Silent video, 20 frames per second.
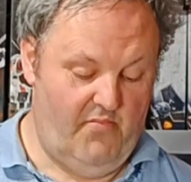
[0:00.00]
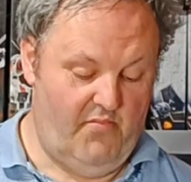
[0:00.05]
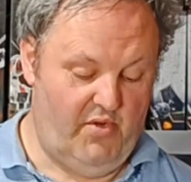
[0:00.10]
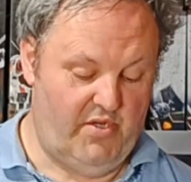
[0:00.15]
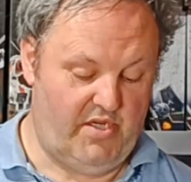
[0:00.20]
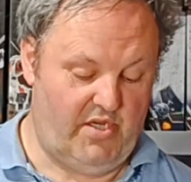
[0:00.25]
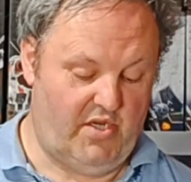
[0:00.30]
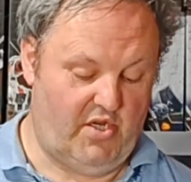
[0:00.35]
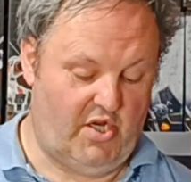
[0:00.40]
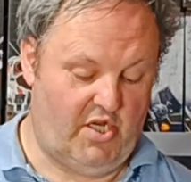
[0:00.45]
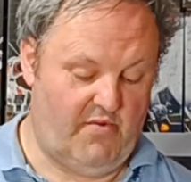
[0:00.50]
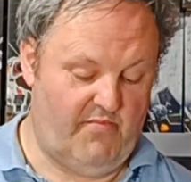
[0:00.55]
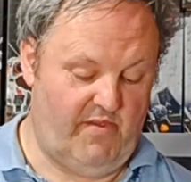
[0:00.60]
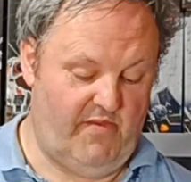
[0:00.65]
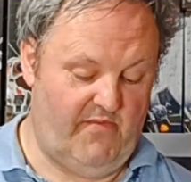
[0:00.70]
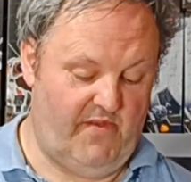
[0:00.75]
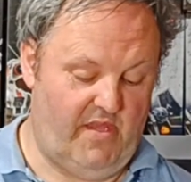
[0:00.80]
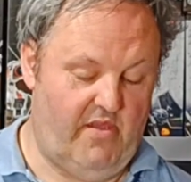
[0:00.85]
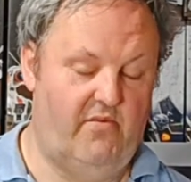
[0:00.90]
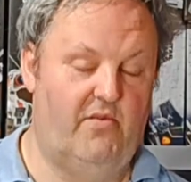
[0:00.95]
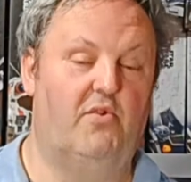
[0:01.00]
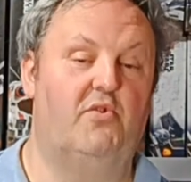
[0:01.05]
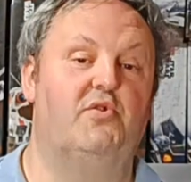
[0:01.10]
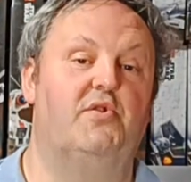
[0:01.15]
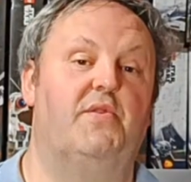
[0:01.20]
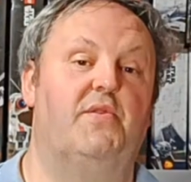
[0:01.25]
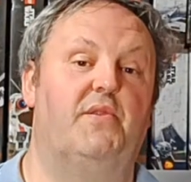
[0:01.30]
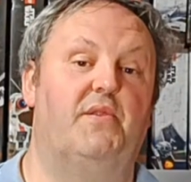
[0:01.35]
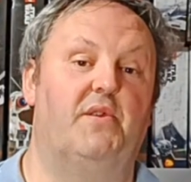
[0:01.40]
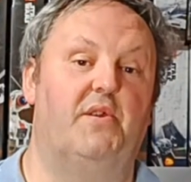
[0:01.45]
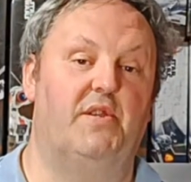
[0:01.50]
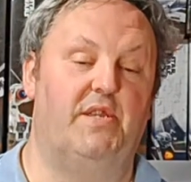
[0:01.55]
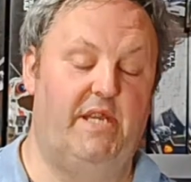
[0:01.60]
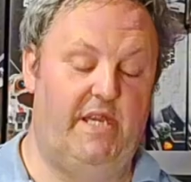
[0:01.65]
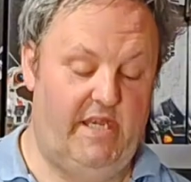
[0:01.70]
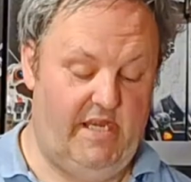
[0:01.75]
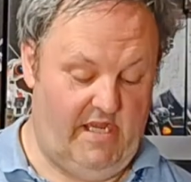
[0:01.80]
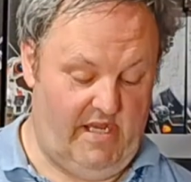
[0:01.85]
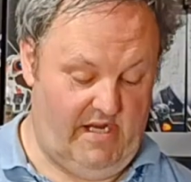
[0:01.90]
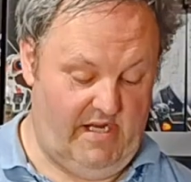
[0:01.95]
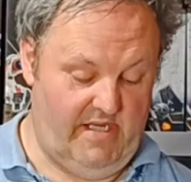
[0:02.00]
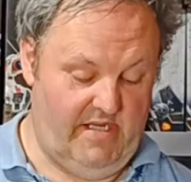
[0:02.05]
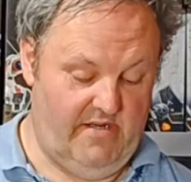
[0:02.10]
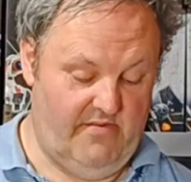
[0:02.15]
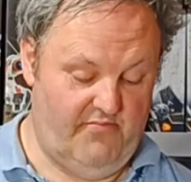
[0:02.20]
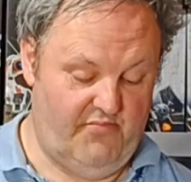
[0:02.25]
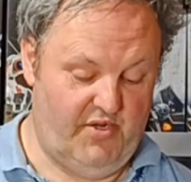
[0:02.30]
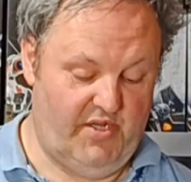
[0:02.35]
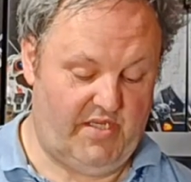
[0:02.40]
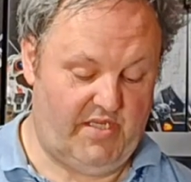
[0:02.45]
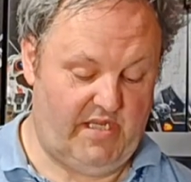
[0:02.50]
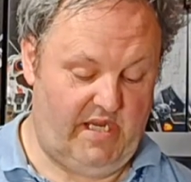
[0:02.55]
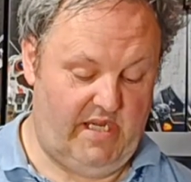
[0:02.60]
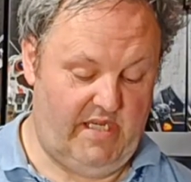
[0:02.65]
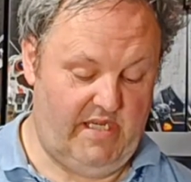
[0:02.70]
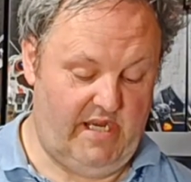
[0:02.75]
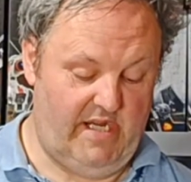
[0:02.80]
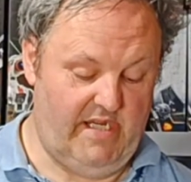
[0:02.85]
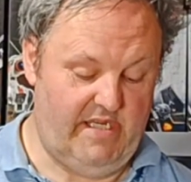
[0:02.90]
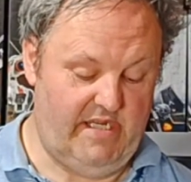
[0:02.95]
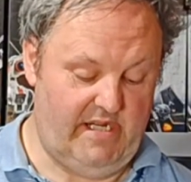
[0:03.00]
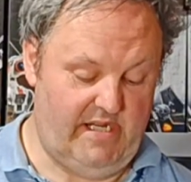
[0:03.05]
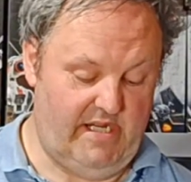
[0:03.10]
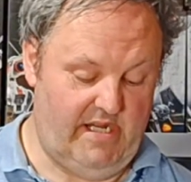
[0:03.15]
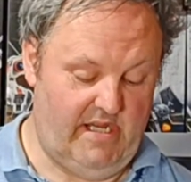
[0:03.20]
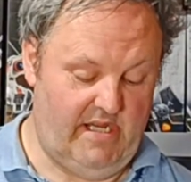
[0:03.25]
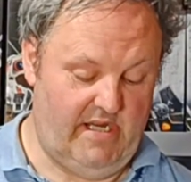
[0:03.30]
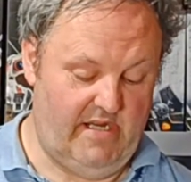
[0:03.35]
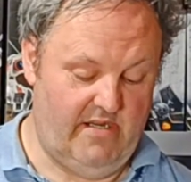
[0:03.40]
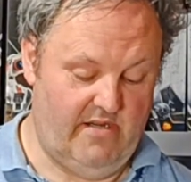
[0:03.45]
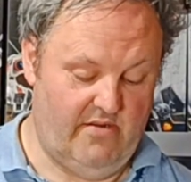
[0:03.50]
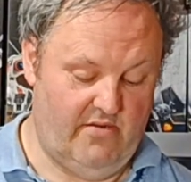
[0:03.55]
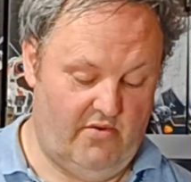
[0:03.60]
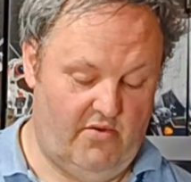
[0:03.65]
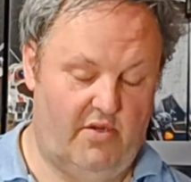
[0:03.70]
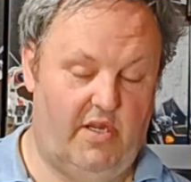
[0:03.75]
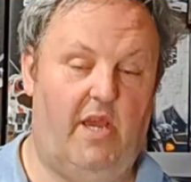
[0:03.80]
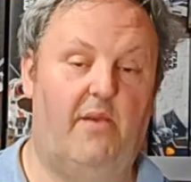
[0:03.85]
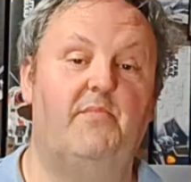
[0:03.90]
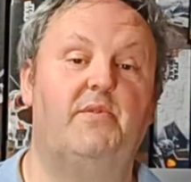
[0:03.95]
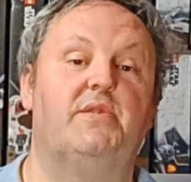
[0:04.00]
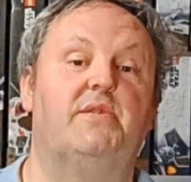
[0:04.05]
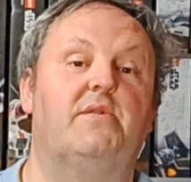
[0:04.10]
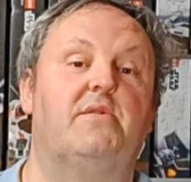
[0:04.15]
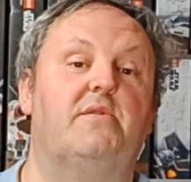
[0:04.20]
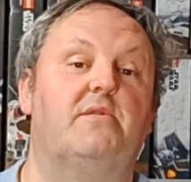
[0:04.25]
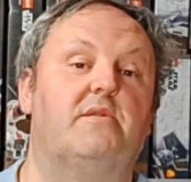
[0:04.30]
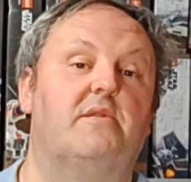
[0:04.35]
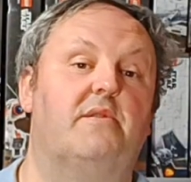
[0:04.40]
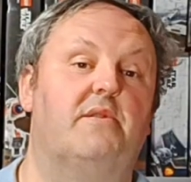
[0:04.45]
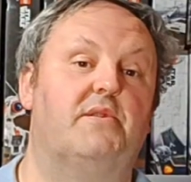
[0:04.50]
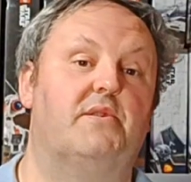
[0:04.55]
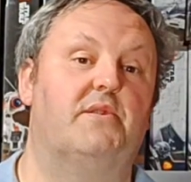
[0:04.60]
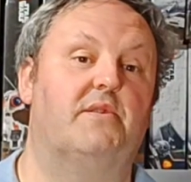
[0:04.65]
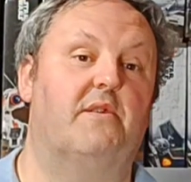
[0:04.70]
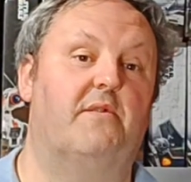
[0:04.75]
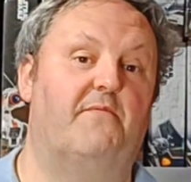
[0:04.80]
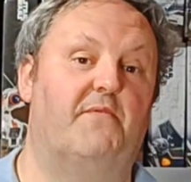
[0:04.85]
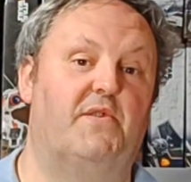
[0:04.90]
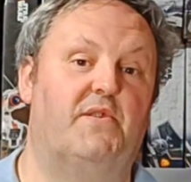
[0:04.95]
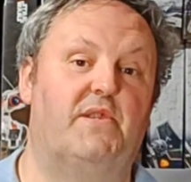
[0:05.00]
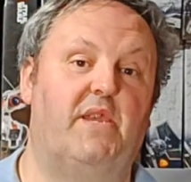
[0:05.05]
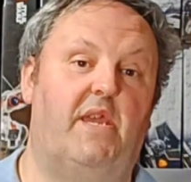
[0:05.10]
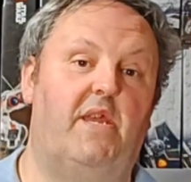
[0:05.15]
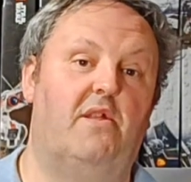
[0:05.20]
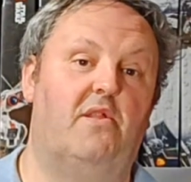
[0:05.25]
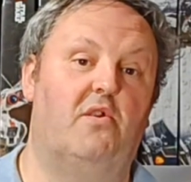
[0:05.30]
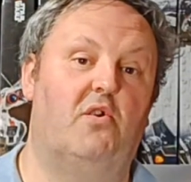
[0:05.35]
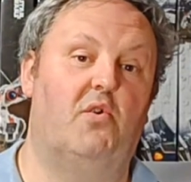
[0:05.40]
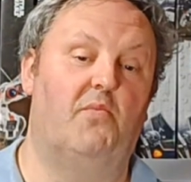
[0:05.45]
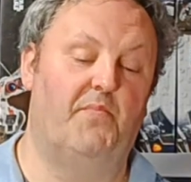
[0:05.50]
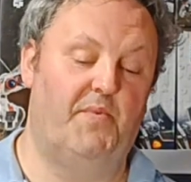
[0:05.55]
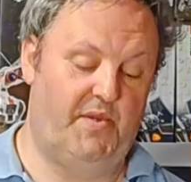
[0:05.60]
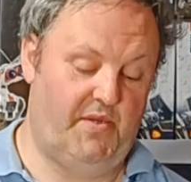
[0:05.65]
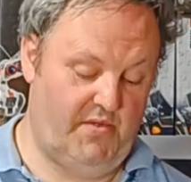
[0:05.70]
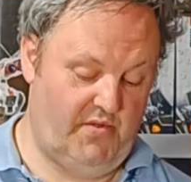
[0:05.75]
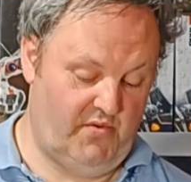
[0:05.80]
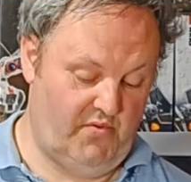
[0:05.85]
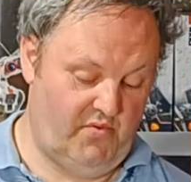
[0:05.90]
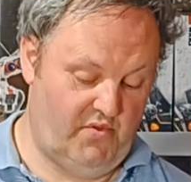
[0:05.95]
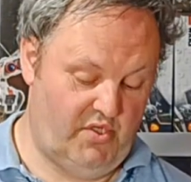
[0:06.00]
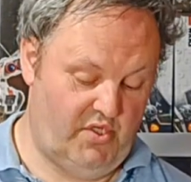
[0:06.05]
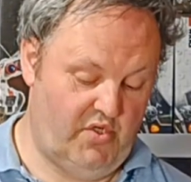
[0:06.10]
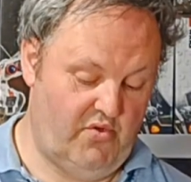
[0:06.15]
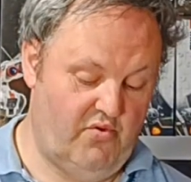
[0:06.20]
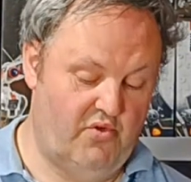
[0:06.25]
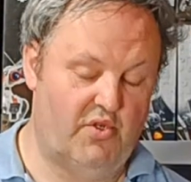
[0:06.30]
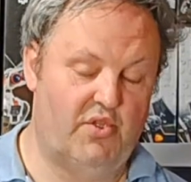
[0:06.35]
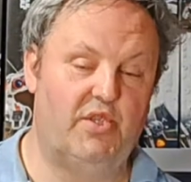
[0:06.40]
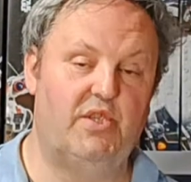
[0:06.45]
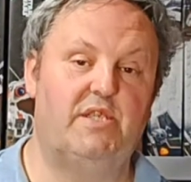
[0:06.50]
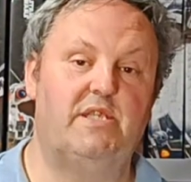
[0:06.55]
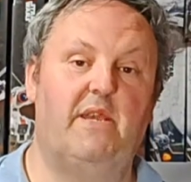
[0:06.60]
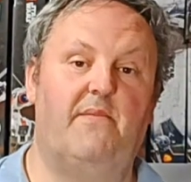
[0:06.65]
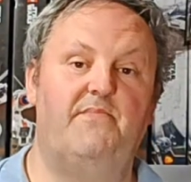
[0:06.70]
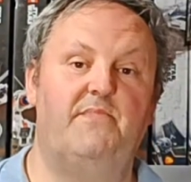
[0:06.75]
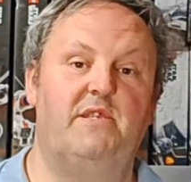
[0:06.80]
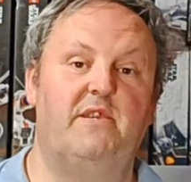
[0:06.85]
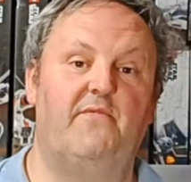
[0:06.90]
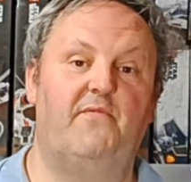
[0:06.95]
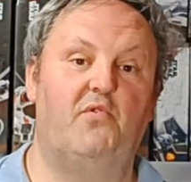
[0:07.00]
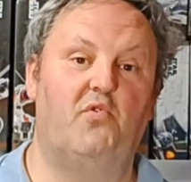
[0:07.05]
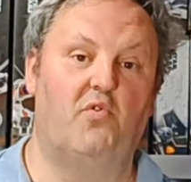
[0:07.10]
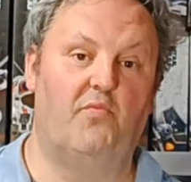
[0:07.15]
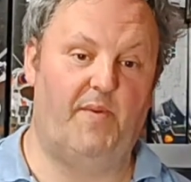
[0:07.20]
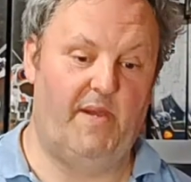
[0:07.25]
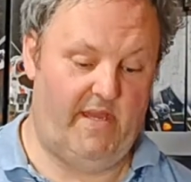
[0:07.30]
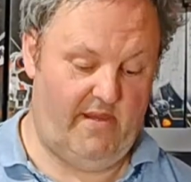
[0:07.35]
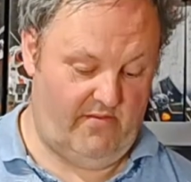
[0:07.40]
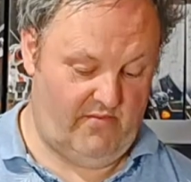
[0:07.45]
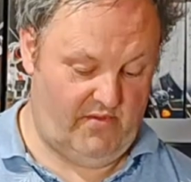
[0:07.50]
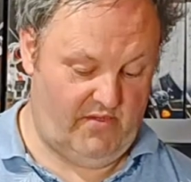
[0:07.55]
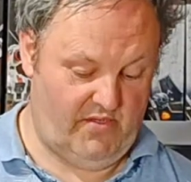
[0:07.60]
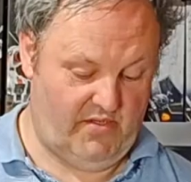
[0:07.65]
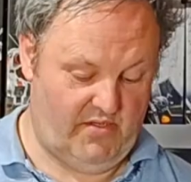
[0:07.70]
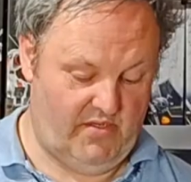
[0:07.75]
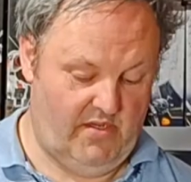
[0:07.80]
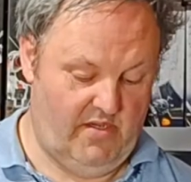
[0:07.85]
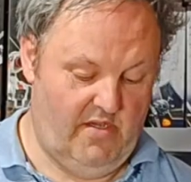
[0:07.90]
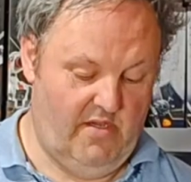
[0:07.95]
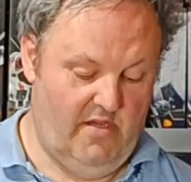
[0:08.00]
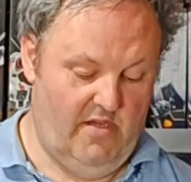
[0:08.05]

Brickeconomy value at 139, BrickSet 99. On Amazon, there's for sale up to £274.